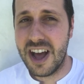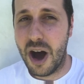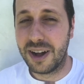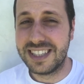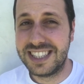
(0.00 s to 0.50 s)

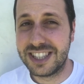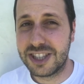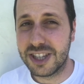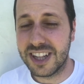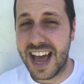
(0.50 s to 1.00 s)
On
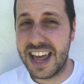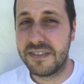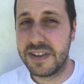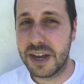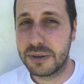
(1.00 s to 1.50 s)
digital and
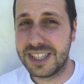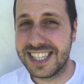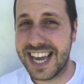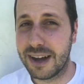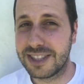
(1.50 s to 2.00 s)
V O D,
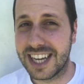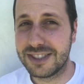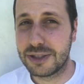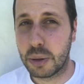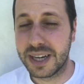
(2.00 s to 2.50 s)
The Outside
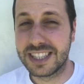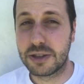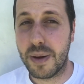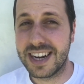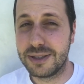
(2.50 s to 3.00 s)
Story is
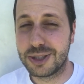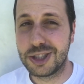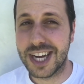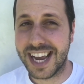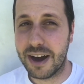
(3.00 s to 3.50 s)
great, and you should
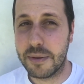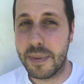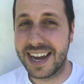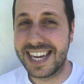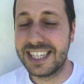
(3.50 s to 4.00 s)
check out
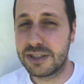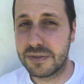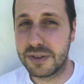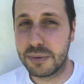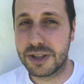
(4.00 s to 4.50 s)
my
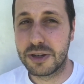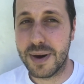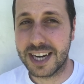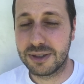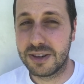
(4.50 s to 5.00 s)
interview with the
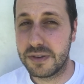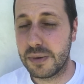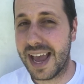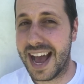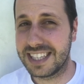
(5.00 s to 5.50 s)
director and a few
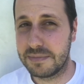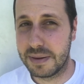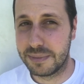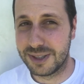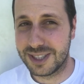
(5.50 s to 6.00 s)
cast
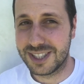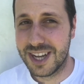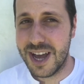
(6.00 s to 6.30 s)
members.